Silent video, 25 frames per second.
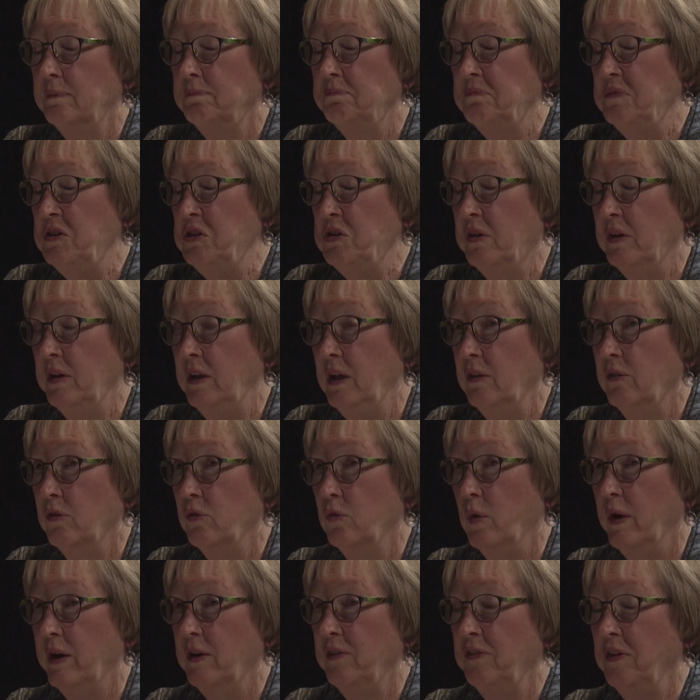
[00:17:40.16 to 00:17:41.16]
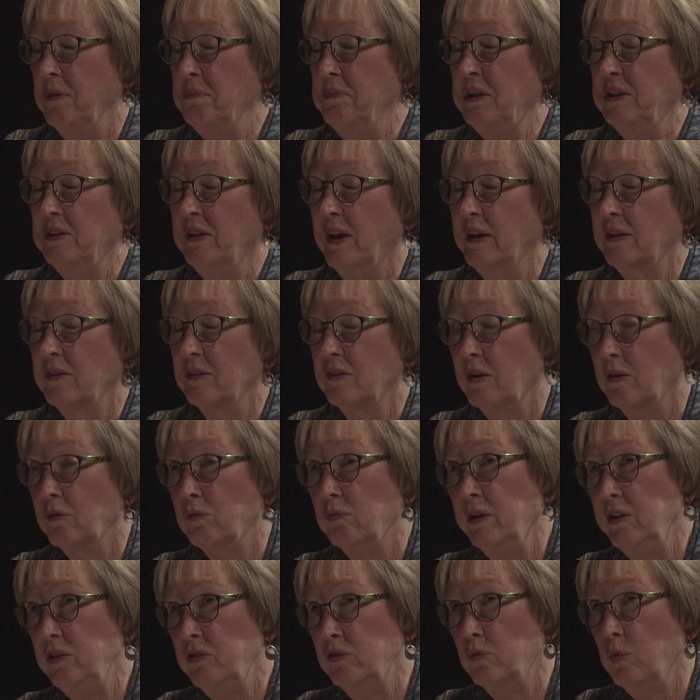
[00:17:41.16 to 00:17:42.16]
you can either wear something like a
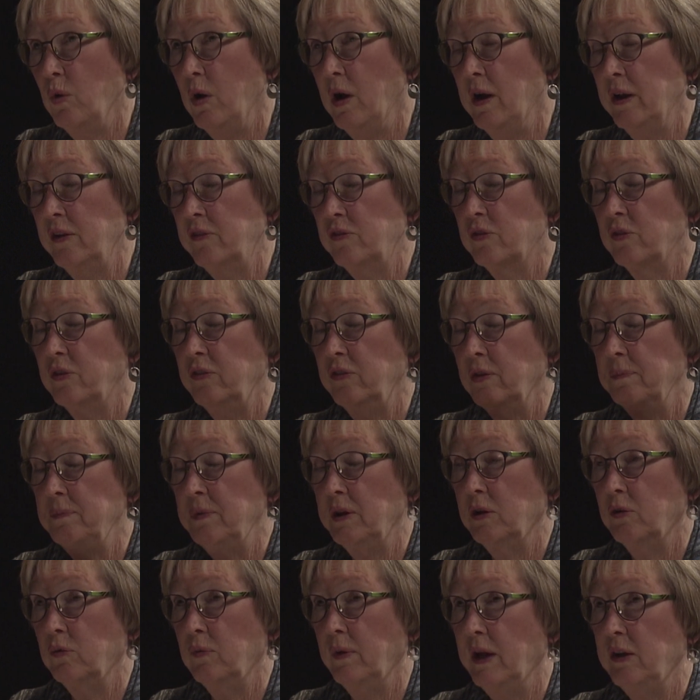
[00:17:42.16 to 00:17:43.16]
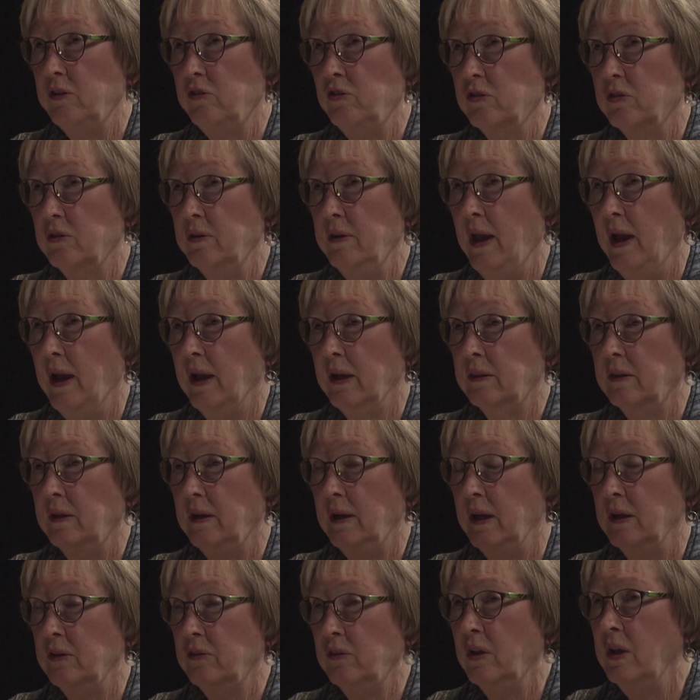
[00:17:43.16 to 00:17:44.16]
wristwatch or something around your neck that
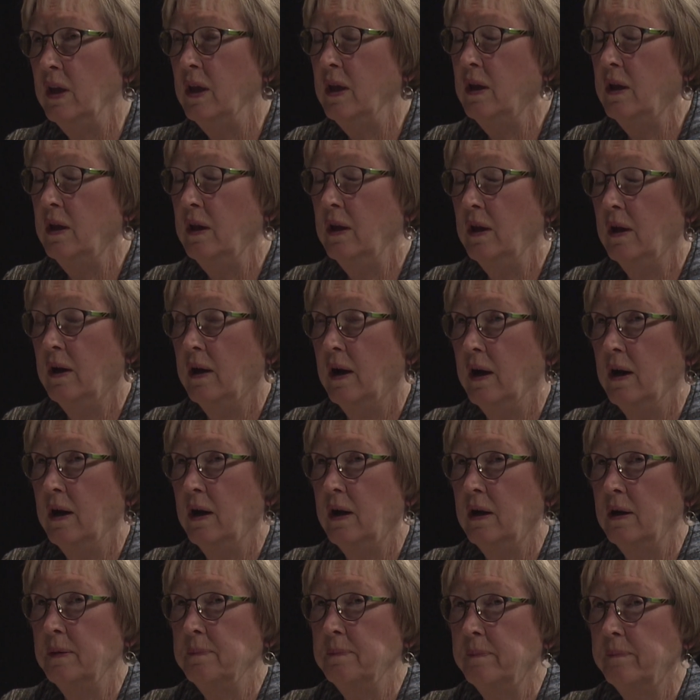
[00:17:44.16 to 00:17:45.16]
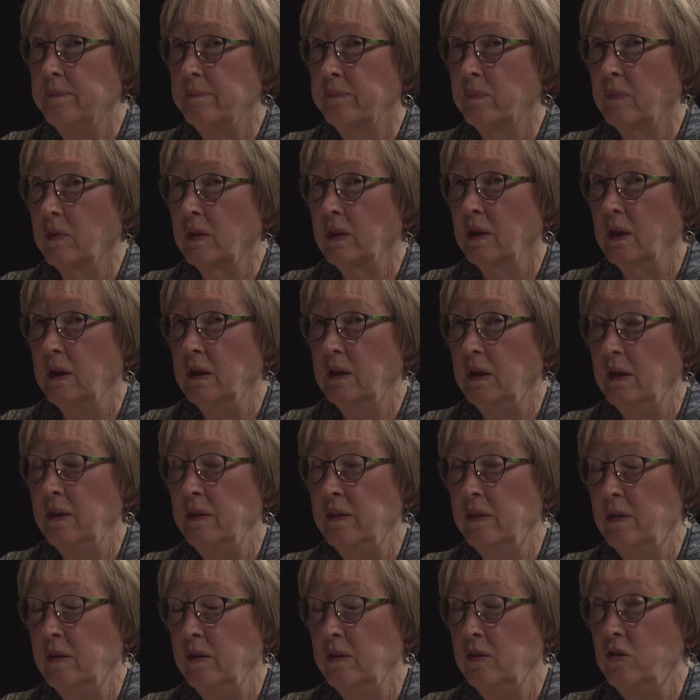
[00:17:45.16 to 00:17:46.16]
has,
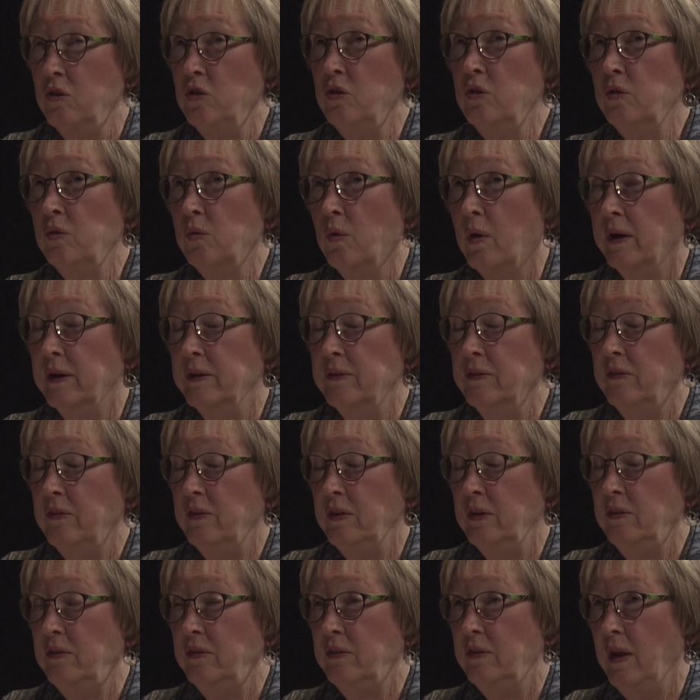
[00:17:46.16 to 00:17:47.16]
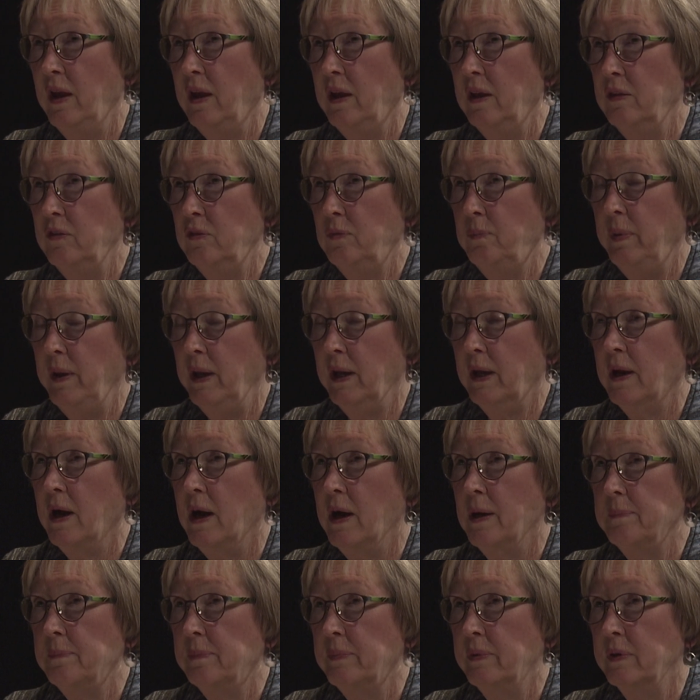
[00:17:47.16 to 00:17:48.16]
the new ones these days pick
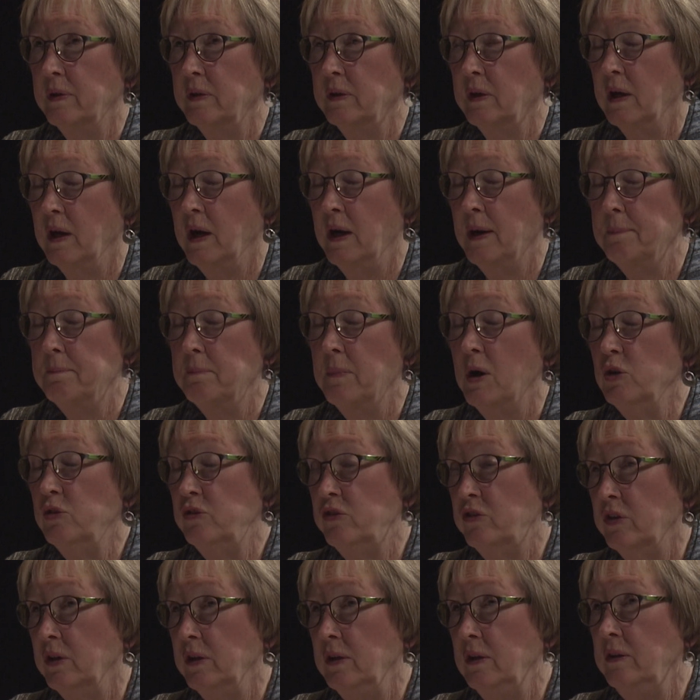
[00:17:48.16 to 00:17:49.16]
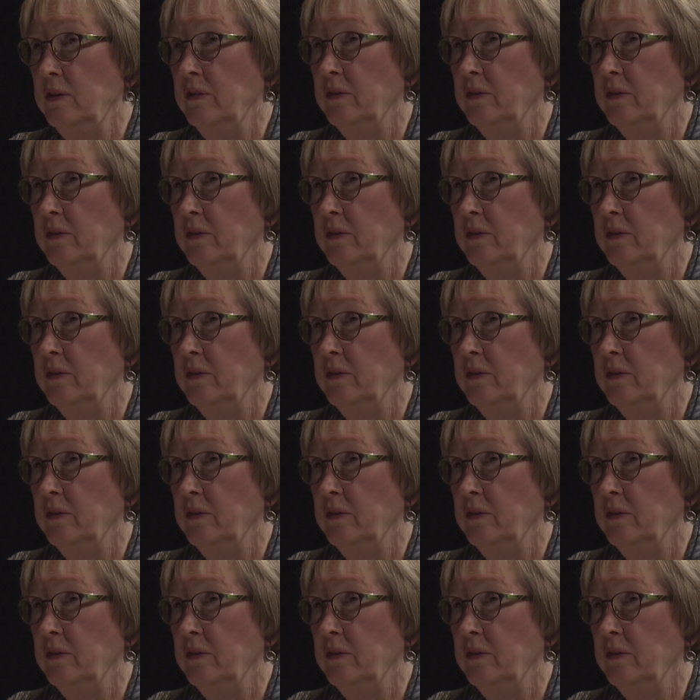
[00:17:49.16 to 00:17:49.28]
up motion